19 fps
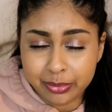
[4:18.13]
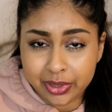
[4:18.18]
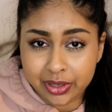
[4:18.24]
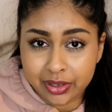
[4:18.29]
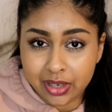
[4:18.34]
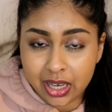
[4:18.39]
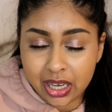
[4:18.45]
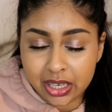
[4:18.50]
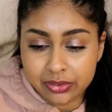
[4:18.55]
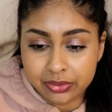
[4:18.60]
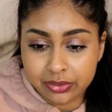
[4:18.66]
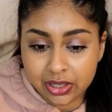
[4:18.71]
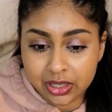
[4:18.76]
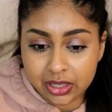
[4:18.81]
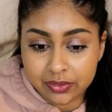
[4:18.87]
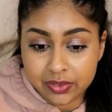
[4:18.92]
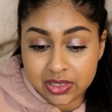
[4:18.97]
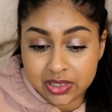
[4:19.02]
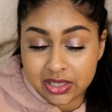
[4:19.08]
But I
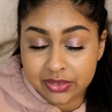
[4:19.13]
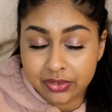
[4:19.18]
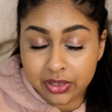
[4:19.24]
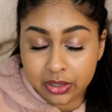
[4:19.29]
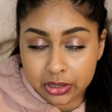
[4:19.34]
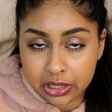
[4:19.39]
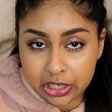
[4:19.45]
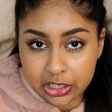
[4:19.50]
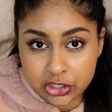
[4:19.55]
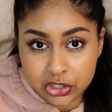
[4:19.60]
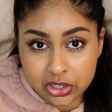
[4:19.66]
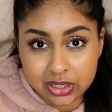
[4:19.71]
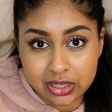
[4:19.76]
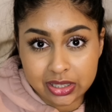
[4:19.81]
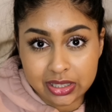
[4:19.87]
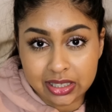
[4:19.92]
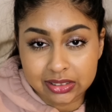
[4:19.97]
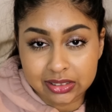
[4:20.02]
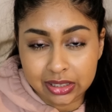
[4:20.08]
think if it's a
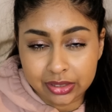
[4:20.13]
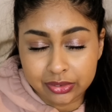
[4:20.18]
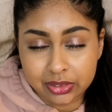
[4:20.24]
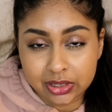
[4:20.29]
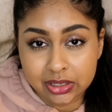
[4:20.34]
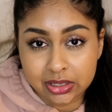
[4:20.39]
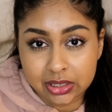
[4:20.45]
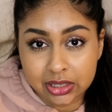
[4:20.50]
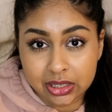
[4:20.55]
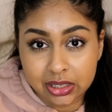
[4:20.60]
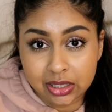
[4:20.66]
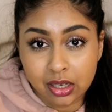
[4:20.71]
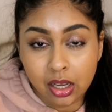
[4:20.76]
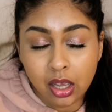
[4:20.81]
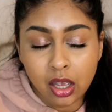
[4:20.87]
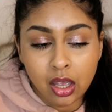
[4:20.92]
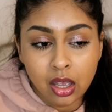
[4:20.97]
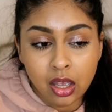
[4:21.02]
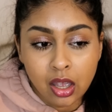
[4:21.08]
foundation, they definitely need
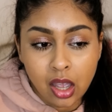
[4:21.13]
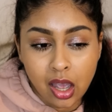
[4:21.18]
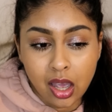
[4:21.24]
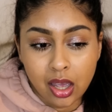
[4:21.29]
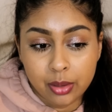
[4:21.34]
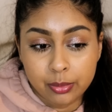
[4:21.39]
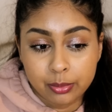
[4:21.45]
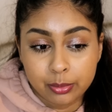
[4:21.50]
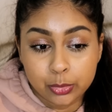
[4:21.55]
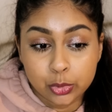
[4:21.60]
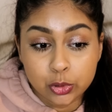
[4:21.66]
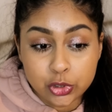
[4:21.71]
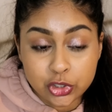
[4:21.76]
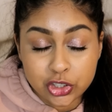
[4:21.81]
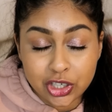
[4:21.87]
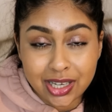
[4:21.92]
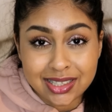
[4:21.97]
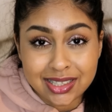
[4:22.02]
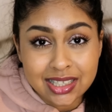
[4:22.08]
more
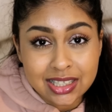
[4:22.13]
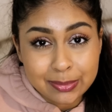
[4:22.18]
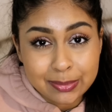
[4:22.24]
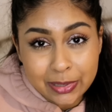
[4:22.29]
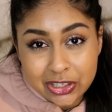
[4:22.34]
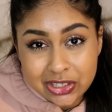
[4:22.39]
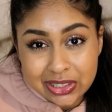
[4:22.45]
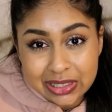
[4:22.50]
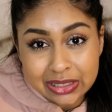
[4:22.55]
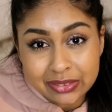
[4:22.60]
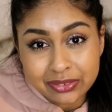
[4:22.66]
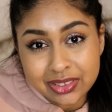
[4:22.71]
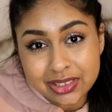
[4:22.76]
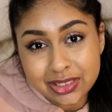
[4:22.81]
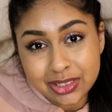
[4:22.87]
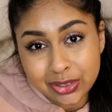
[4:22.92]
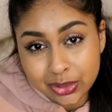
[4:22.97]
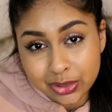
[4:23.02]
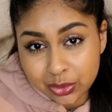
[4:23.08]
shades, especially if
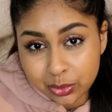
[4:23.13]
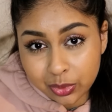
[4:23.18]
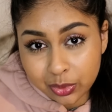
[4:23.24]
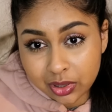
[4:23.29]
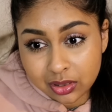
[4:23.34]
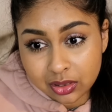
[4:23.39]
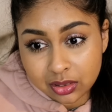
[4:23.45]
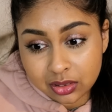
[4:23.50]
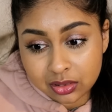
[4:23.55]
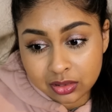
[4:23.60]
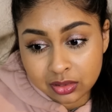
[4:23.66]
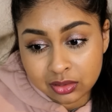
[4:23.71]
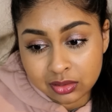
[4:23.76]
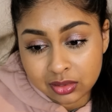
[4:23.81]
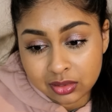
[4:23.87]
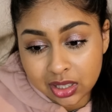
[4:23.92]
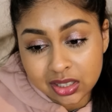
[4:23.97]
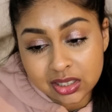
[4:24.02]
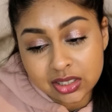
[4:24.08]
it's a good one.
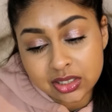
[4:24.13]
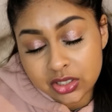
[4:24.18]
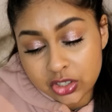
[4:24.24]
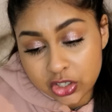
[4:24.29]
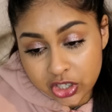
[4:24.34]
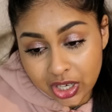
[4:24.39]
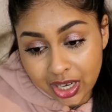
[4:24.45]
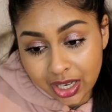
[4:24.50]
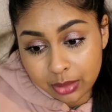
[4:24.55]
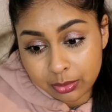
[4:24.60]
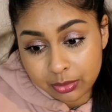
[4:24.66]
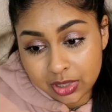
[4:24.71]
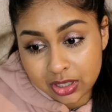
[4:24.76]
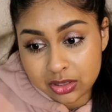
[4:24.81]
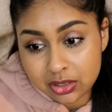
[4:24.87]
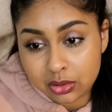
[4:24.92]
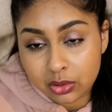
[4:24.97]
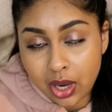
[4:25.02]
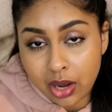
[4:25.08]
Like, it's a shame
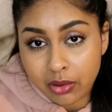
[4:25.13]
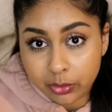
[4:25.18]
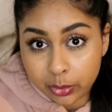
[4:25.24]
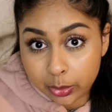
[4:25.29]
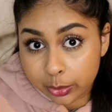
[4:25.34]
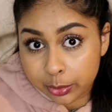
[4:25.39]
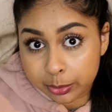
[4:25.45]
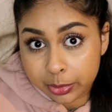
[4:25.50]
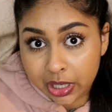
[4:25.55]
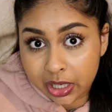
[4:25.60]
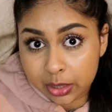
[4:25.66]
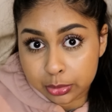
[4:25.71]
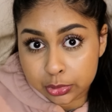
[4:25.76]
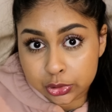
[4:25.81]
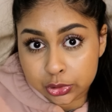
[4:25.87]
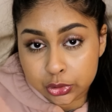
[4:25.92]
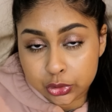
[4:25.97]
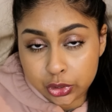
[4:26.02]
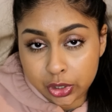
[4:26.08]
because not everyone will be able
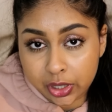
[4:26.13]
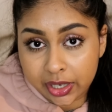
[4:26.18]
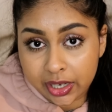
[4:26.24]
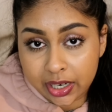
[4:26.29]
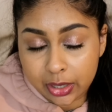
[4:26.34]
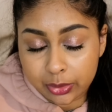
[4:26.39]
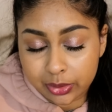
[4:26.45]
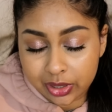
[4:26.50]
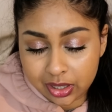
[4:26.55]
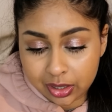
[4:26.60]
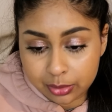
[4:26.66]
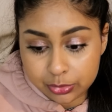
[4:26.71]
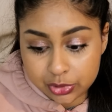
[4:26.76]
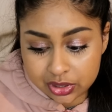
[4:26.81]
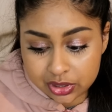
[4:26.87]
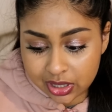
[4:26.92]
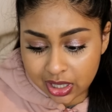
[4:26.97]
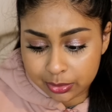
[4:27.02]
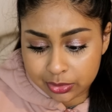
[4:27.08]
to try it out, and I'm
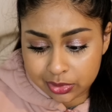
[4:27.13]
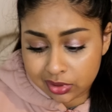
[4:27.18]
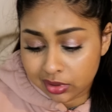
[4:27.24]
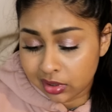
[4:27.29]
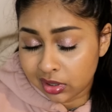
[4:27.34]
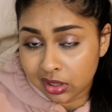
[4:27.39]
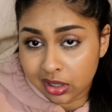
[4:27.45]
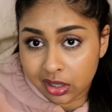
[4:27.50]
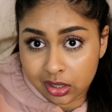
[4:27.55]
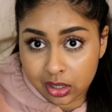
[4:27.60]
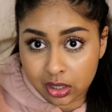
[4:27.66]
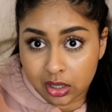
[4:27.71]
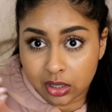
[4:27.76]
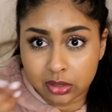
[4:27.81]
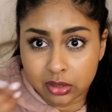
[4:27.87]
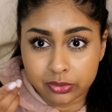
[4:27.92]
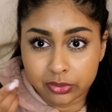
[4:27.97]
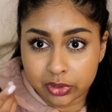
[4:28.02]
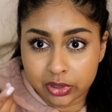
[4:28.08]
just absolutely
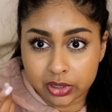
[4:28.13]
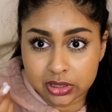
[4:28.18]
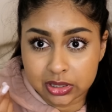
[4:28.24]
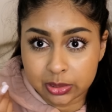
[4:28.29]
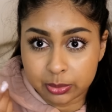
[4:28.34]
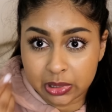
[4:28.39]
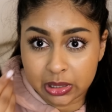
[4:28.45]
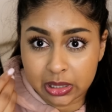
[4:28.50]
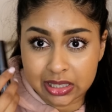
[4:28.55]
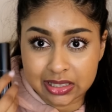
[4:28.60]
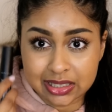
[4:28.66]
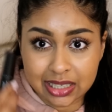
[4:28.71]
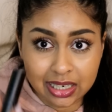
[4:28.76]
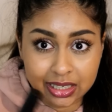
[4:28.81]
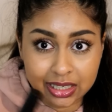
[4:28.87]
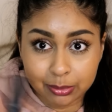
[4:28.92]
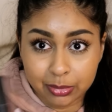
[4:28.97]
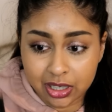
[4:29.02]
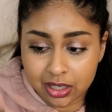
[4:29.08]
lucky for it to be
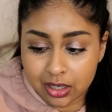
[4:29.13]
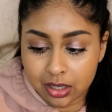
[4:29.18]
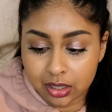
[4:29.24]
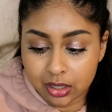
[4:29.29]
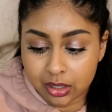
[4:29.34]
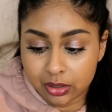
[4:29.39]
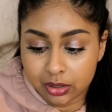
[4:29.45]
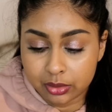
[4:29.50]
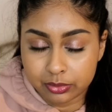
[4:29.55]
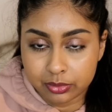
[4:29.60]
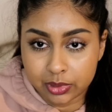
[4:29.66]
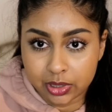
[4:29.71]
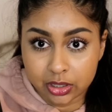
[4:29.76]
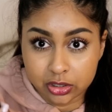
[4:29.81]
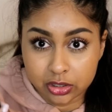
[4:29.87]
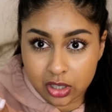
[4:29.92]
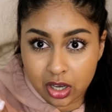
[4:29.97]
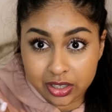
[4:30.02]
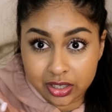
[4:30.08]
exactly my colour in the
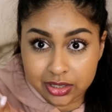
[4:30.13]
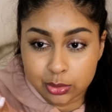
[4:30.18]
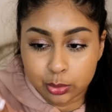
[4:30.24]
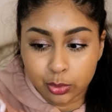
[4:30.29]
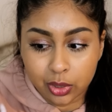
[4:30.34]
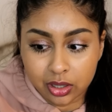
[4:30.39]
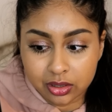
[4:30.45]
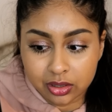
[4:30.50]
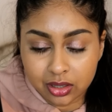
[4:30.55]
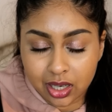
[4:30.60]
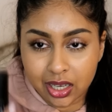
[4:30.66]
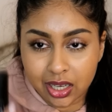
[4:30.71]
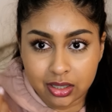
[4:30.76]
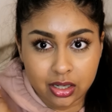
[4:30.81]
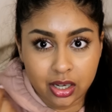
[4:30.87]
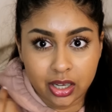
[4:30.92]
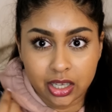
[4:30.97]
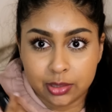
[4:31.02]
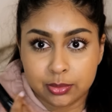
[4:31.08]
darkest one, and
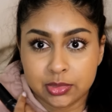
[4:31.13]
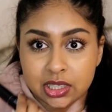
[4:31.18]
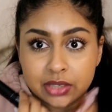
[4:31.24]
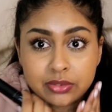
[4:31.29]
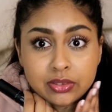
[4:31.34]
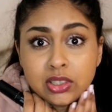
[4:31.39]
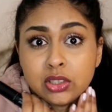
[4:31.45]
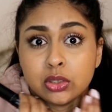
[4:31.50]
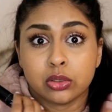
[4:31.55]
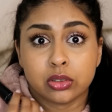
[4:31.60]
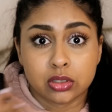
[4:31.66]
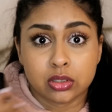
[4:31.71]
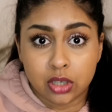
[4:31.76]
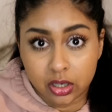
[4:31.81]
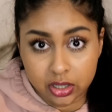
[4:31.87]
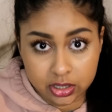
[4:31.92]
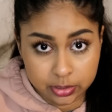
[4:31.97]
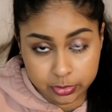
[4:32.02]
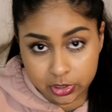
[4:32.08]
I am definitely not the
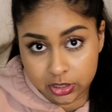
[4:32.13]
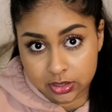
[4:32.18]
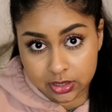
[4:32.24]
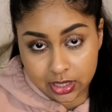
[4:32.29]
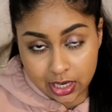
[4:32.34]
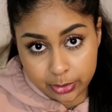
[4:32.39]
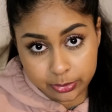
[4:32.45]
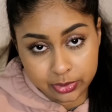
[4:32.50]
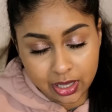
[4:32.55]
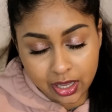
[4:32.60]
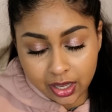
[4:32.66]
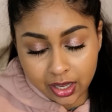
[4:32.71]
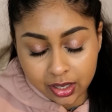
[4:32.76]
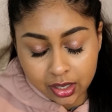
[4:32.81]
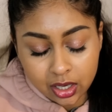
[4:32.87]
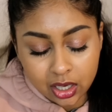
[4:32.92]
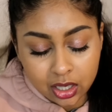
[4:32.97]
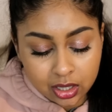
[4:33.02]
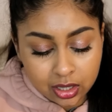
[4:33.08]
darkest person out there.
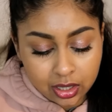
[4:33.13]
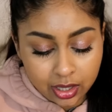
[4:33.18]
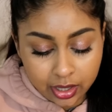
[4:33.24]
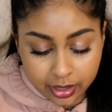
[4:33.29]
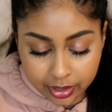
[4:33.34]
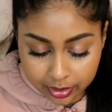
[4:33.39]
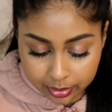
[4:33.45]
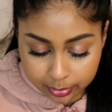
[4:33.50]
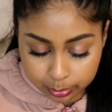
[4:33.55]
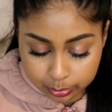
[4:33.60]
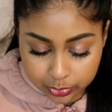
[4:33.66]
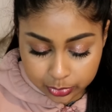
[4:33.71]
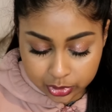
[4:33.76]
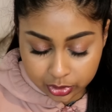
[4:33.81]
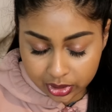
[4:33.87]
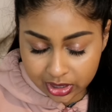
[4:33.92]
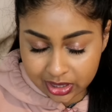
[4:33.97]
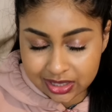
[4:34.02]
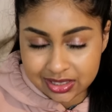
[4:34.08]

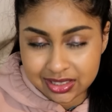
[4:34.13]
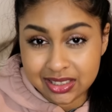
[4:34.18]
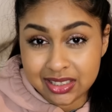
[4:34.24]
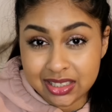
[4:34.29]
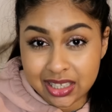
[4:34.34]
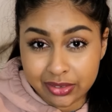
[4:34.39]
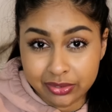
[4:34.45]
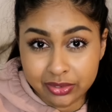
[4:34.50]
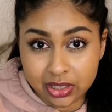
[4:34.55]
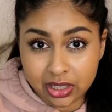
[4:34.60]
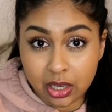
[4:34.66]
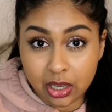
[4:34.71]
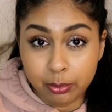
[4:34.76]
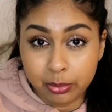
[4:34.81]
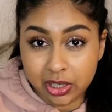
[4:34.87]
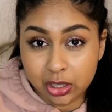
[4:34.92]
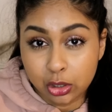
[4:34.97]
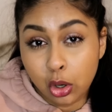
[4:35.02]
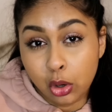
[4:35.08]
So yeah, that's definitely a
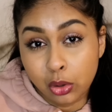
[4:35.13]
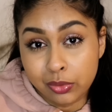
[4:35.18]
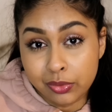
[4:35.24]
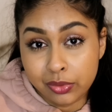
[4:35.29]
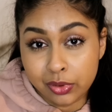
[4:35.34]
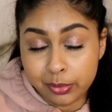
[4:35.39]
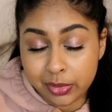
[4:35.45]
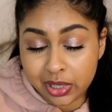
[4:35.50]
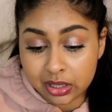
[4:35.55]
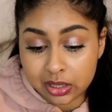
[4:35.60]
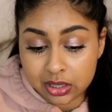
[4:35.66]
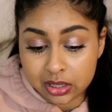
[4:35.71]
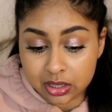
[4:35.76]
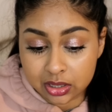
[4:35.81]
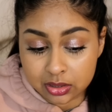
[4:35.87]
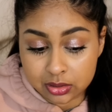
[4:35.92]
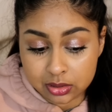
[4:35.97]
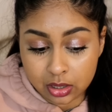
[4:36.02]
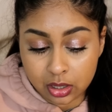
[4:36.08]
big con for me
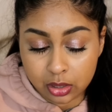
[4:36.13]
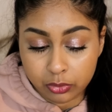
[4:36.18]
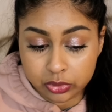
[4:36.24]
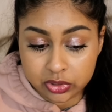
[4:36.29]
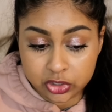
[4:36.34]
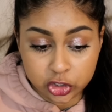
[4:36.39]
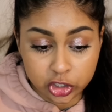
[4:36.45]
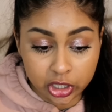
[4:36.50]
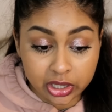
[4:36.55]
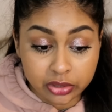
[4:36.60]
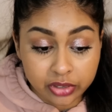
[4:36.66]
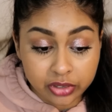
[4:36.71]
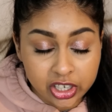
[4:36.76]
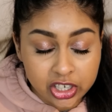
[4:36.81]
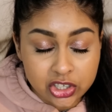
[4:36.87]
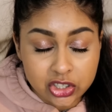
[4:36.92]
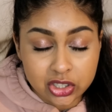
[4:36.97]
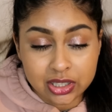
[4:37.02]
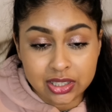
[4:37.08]
because shade
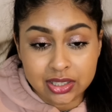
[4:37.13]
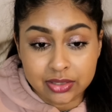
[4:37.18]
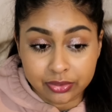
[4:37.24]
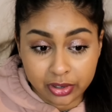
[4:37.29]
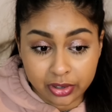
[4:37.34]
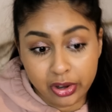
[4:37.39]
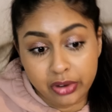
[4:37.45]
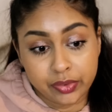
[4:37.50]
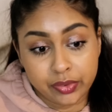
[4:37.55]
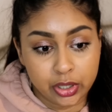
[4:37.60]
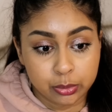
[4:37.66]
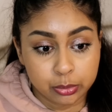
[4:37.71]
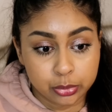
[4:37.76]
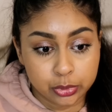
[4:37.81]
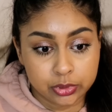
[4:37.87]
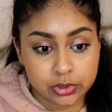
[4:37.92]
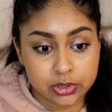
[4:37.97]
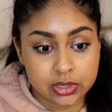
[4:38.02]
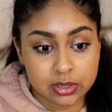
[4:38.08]
range is very
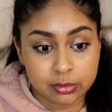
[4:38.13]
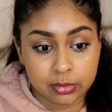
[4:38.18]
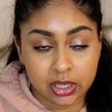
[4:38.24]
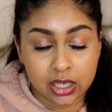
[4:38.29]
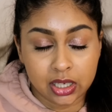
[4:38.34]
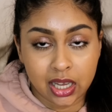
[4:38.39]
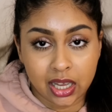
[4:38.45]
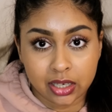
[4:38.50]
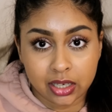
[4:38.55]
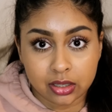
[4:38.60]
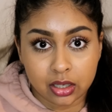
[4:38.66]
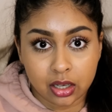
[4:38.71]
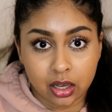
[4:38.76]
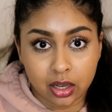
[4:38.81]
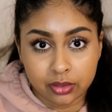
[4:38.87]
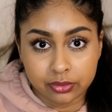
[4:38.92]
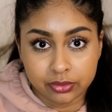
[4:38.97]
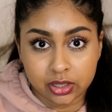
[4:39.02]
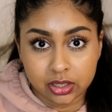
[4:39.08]
important to me, and
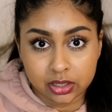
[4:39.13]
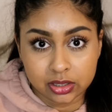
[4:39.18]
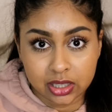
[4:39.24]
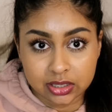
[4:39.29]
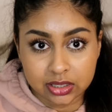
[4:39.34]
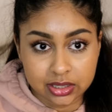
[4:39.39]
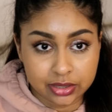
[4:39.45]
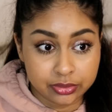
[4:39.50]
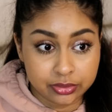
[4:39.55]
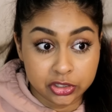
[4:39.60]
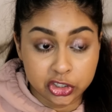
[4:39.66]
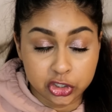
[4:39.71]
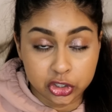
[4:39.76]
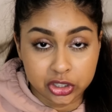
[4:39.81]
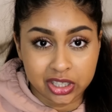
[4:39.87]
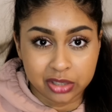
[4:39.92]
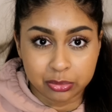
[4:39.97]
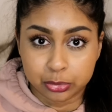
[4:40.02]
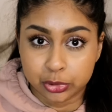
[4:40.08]
I think they definitely
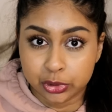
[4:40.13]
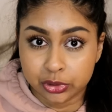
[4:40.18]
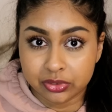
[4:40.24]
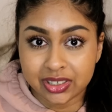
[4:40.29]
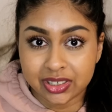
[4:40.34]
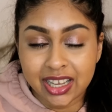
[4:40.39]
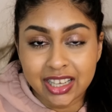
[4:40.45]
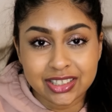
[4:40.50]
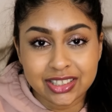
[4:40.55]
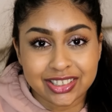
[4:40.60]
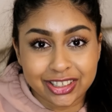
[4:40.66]
should improve in that.